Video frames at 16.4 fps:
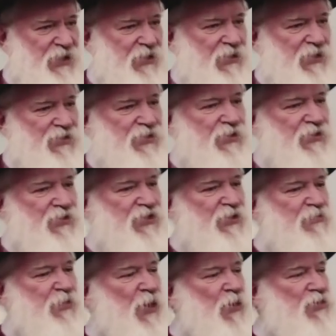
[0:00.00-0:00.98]
because you're
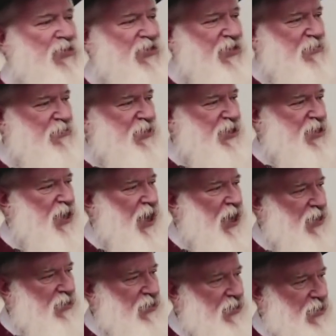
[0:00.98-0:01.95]
supposed to be
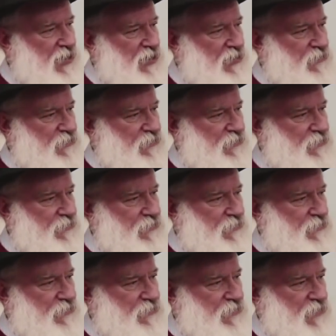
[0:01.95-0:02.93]
godly,
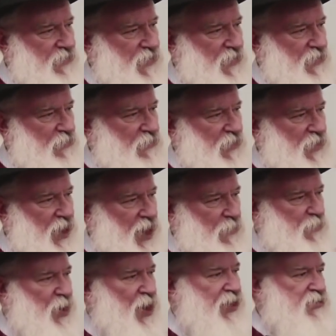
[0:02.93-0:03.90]

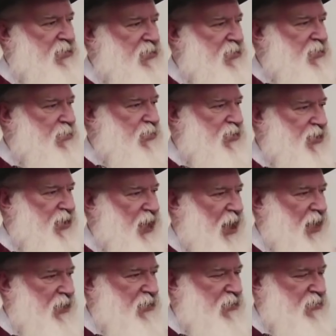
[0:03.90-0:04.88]
a partner with
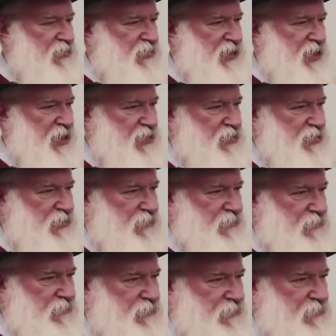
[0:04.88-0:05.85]
God in creation.